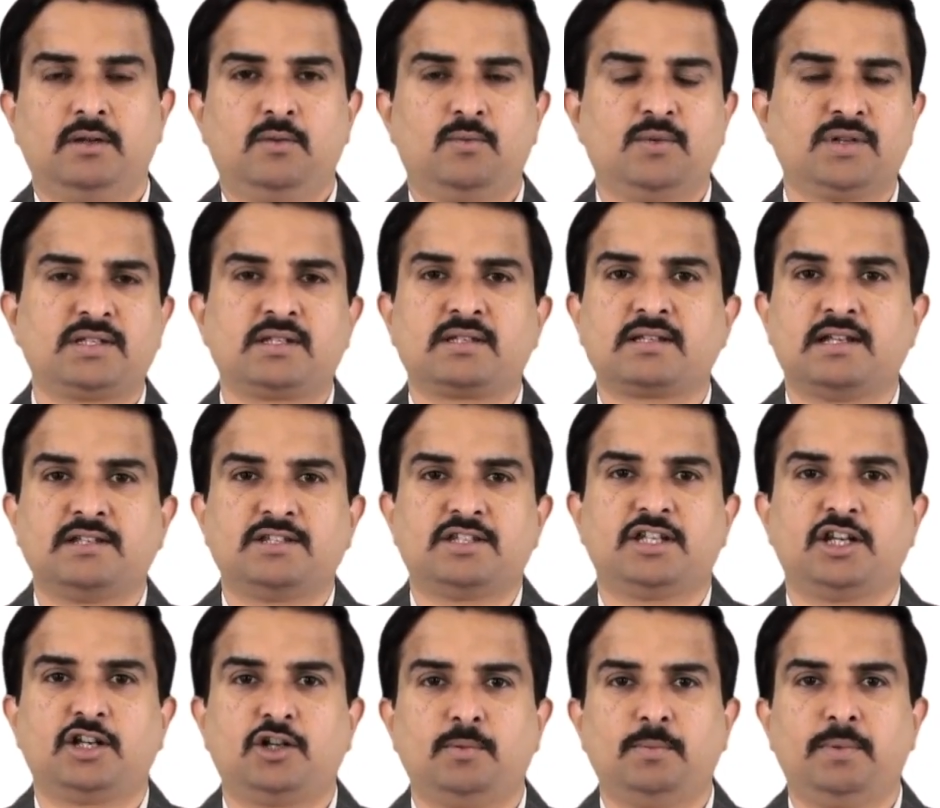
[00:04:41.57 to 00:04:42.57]
which is
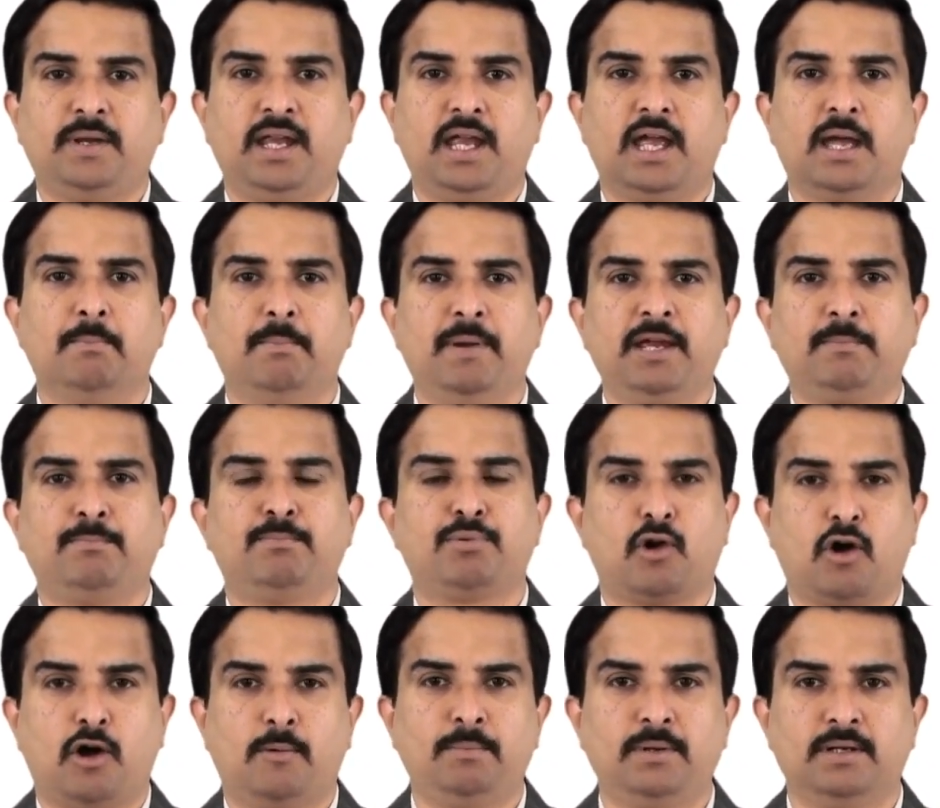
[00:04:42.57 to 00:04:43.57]
considered to be a big
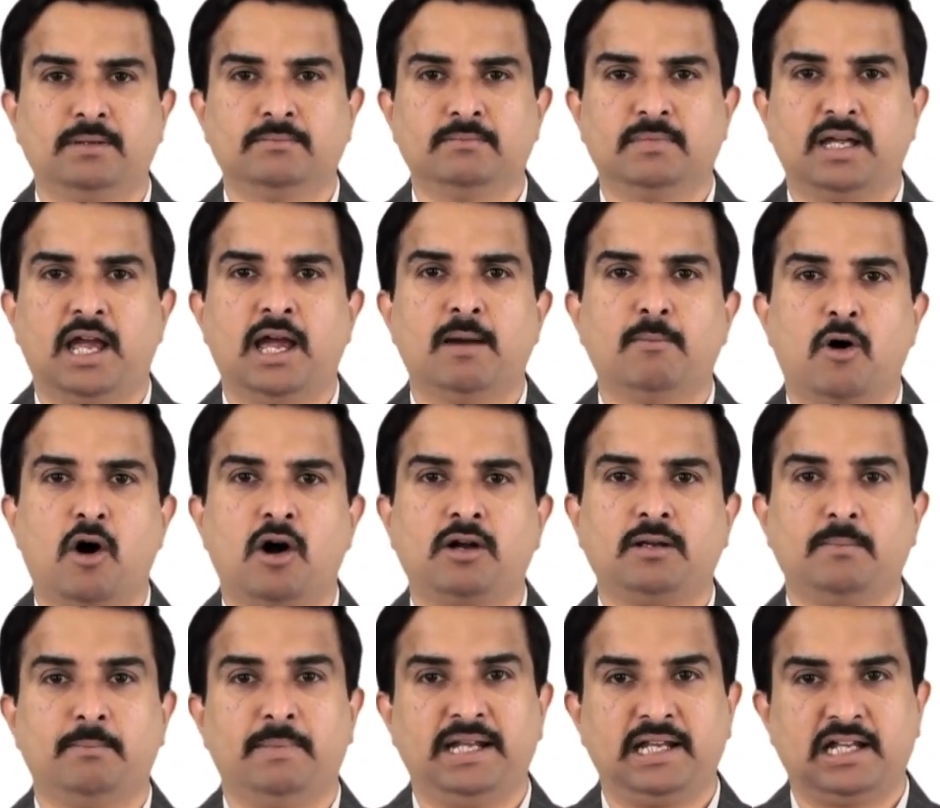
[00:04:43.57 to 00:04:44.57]
problem
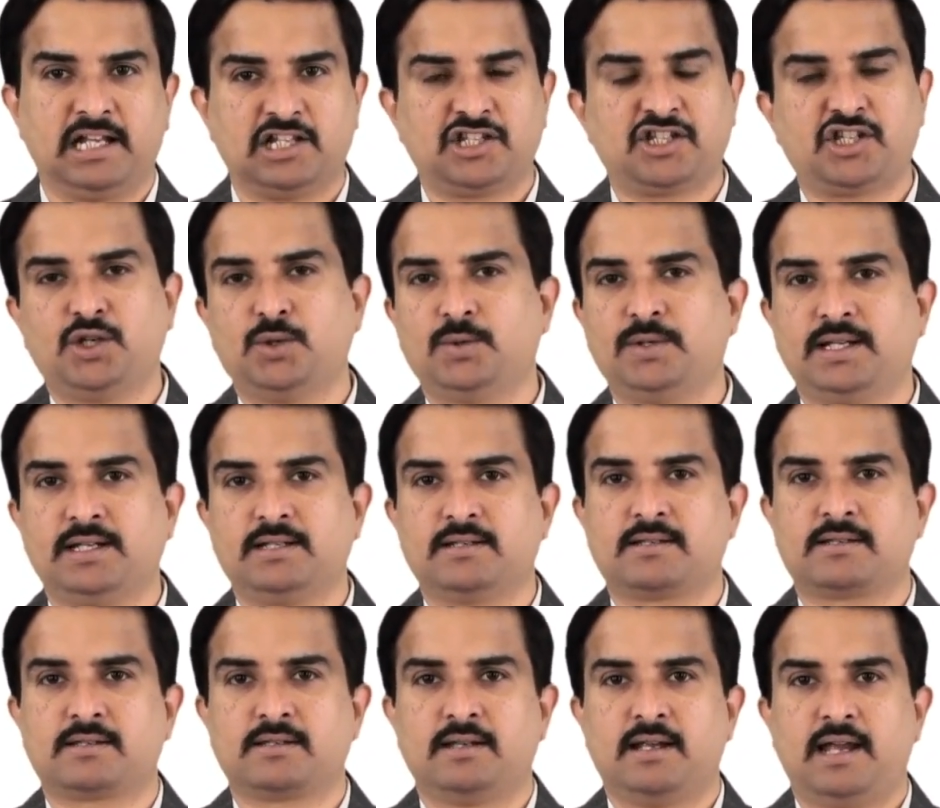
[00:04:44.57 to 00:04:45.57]
among medical
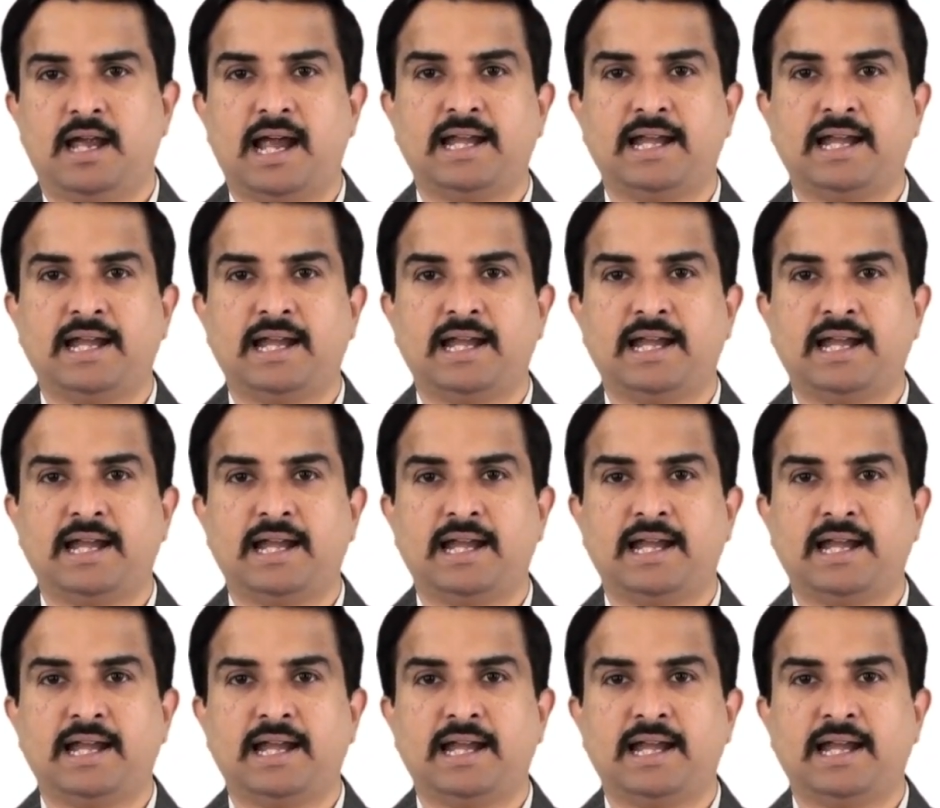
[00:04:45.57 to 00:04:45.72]
students,